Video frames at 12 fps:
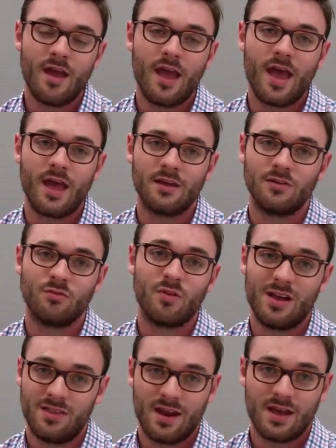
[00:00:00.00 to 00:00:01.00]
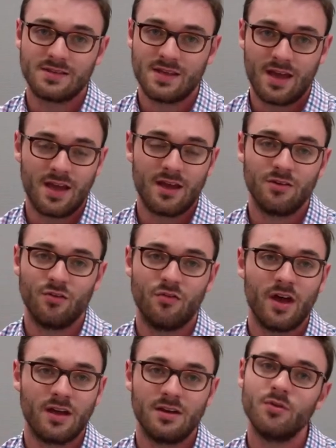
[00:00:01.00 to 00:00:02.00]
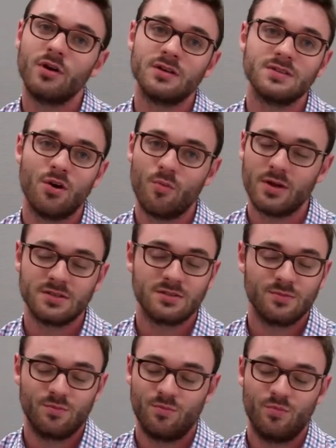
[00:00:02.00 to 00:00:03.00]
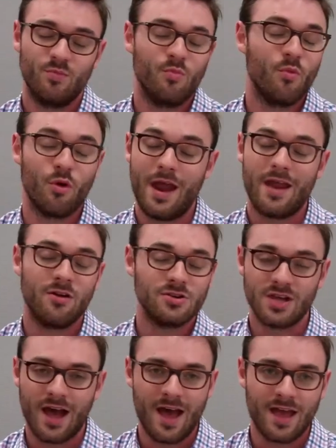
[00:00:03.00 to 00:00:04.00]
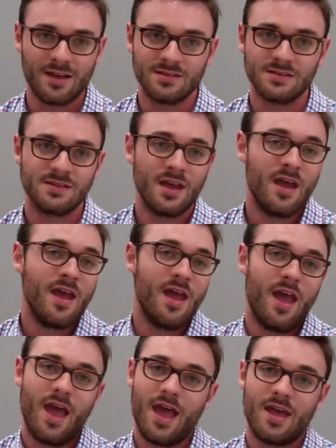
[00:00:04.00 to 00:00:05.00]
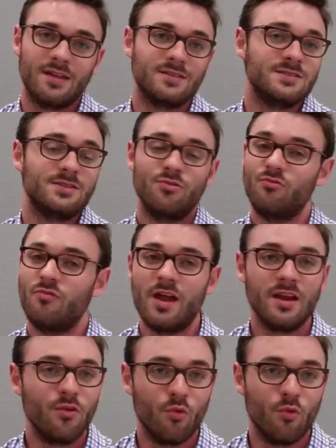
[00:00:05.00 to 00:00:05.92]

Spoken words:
and write that essay, and you'll find you are so much more energized and ready to